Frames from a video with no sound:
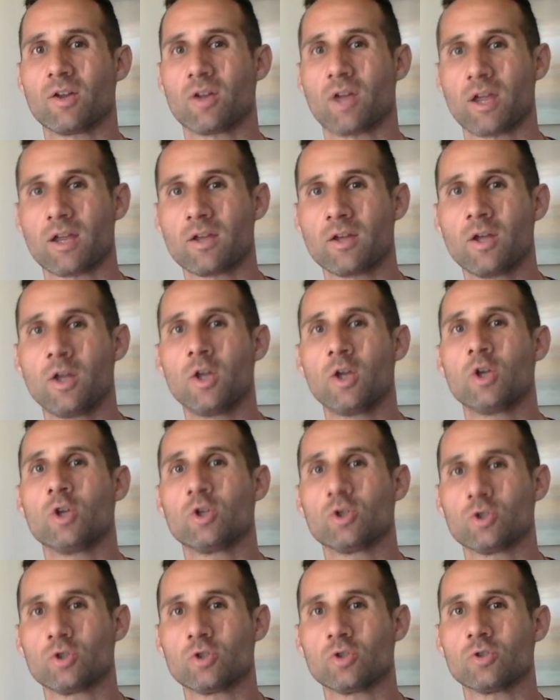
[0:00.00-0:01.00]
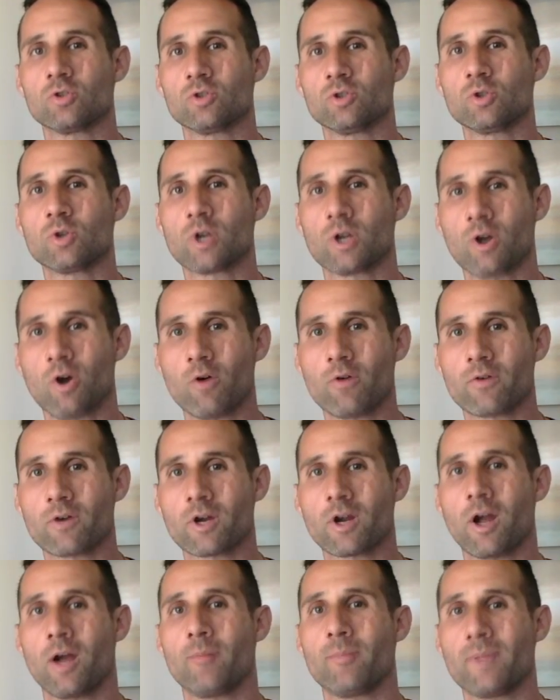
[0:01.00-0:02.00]
Like you you can
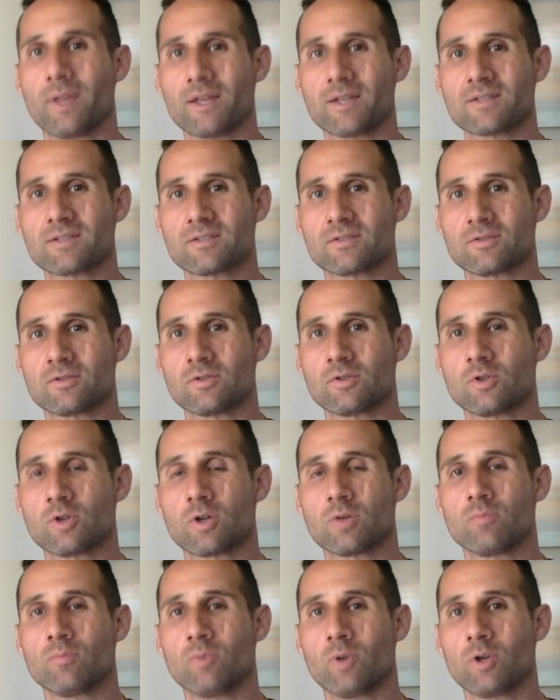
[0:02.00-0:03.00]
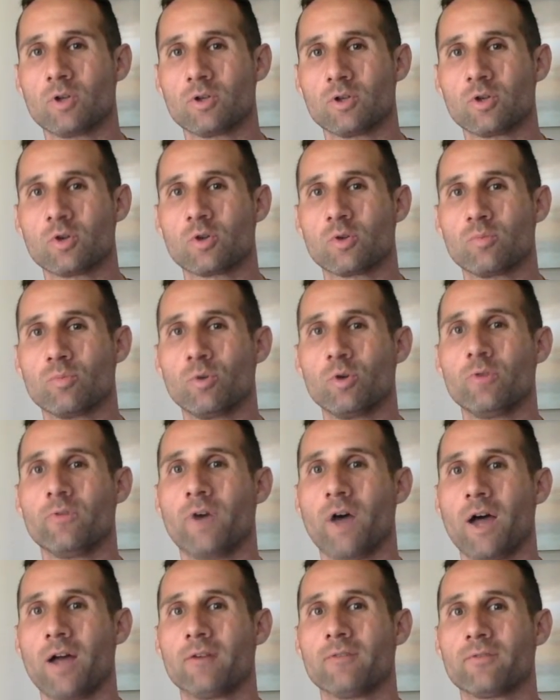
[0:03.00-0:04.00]
overcome this, and you could you could move
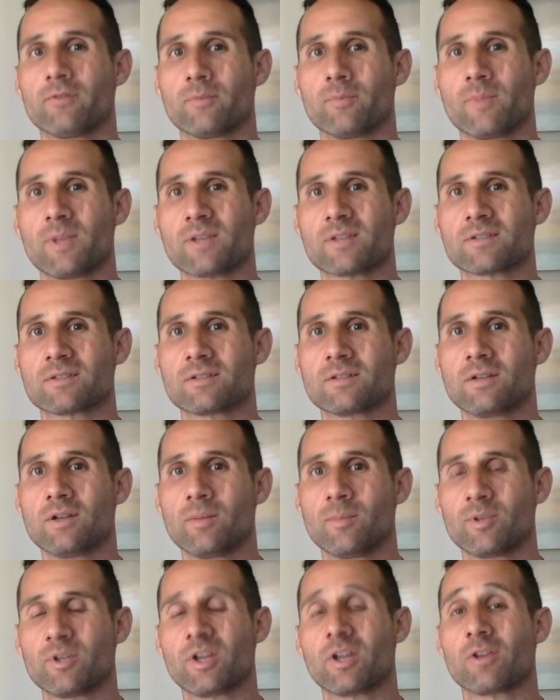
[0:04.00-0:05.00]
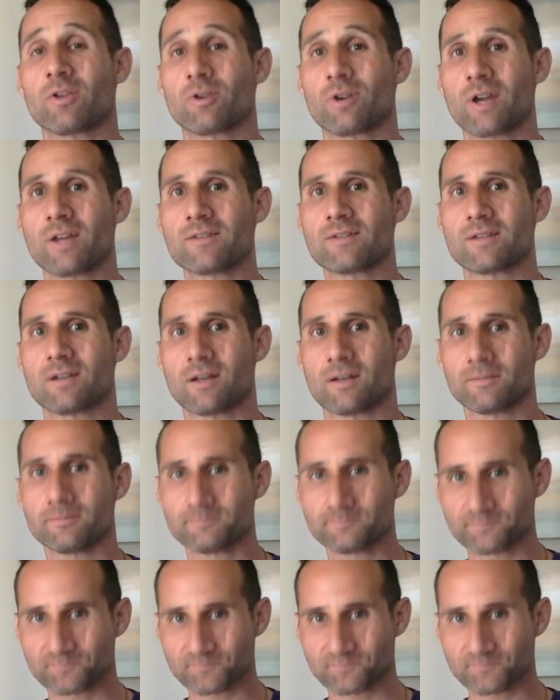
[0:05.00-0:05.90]
on from this particular incident,